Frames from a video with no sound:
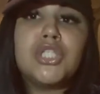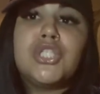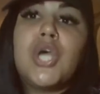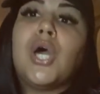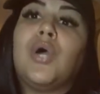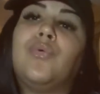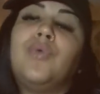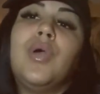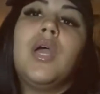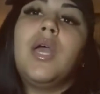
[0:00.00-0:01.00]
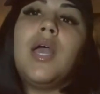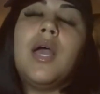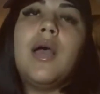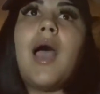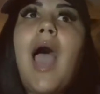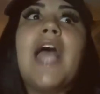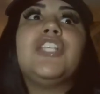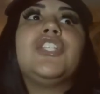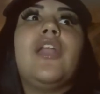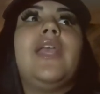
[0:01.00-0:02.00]
So I
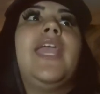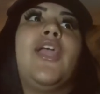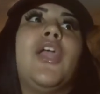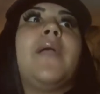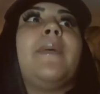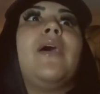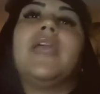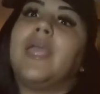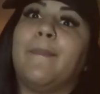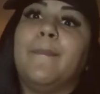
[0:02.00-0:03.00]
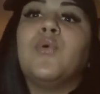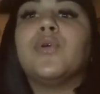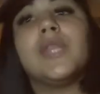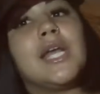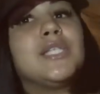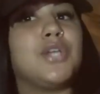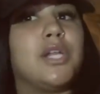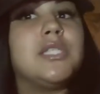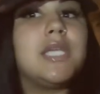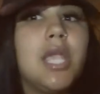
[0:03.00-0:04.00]
started caring about him more than I
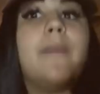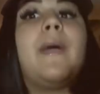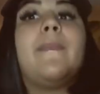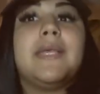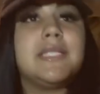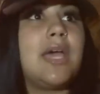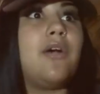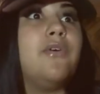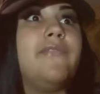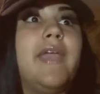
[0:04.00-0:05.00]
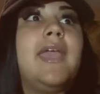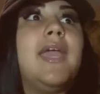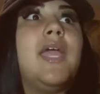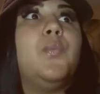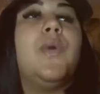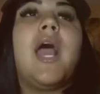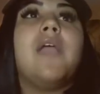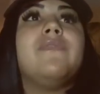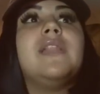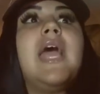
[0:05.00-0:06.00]
started to care about myself. And when I
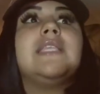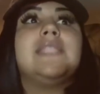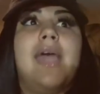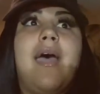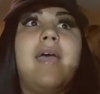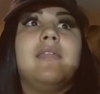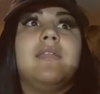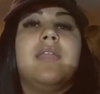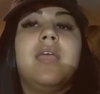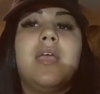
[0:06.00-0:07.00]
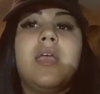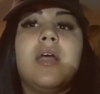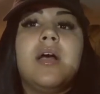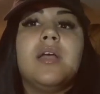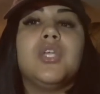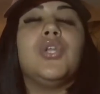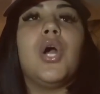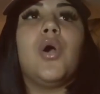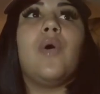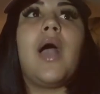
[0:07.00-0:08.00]
realized that,
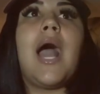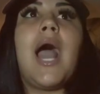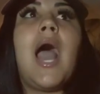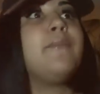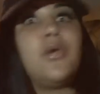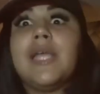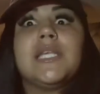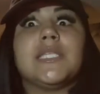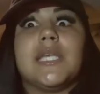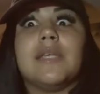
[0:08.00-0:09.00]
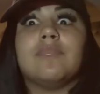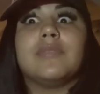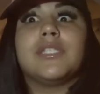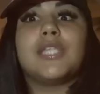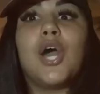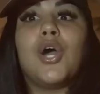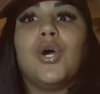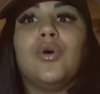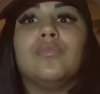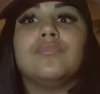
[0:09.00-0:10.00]
I'm crazy.
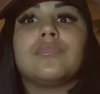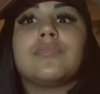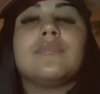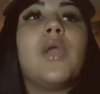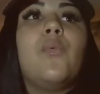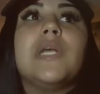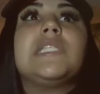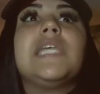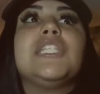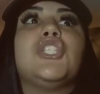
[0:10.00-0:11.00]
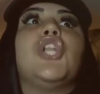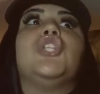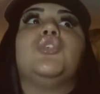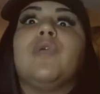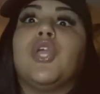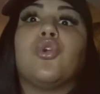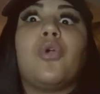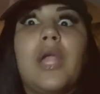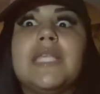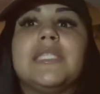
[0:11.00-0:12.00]
So once I started doing
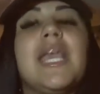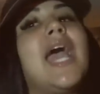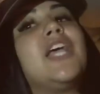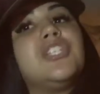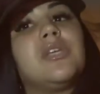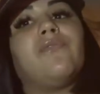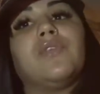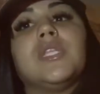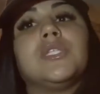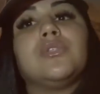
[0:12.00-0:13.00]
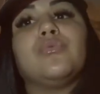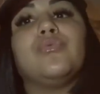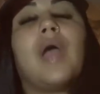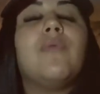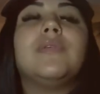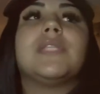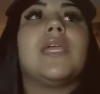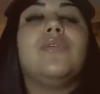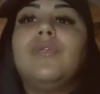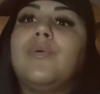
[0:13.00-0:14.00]
crazy ass shit for this dude, I was
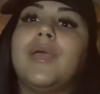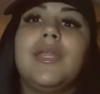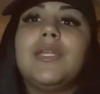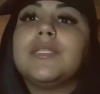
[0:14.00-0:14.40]
like, you know what?